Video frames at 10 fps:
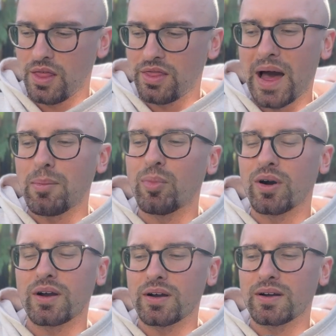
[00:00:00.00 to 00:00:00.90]
that
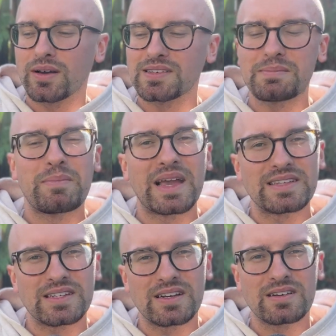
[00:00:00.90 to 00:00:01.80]
book is
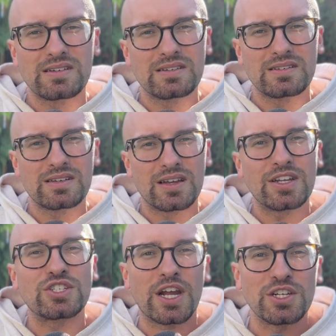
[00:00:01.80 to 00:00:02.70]
amazing
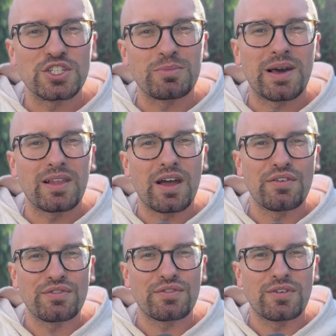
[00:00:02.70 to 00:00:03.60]
it changed my
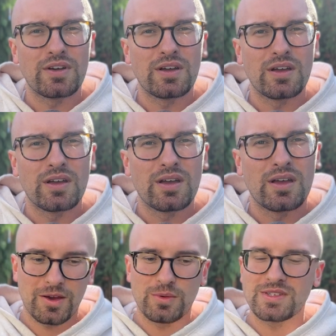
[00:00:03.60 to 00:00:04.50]
life
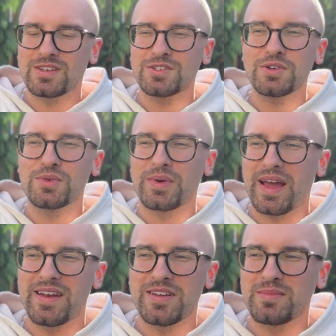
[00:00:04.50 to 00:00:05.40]
it was such a
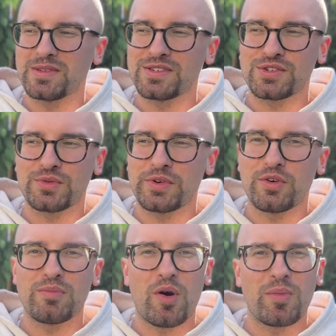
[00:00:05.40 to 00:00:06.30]
random and
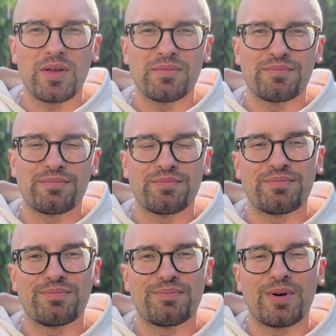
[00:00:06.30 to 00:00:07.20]
surreal moment
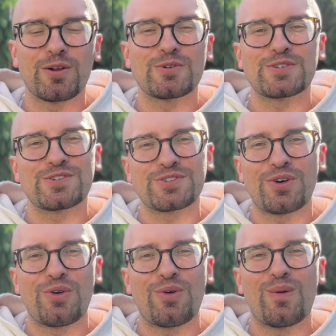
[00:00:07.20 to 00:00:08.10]
but it was
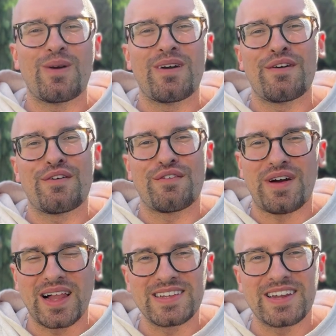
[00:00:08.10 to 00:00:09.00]
so
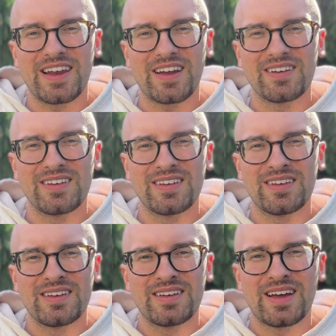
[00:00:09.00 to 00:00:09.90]
validating
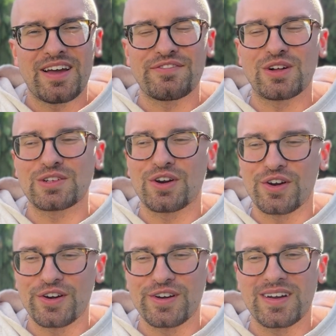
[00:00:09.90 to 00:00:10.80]
i felt
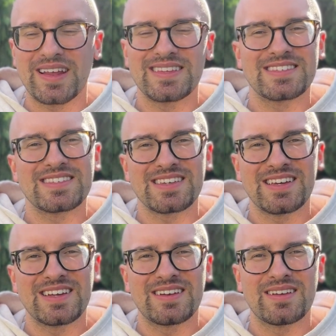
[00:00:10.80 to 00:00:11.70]
heard and
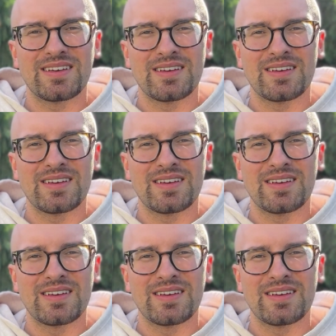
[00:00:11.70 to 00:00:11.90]
seen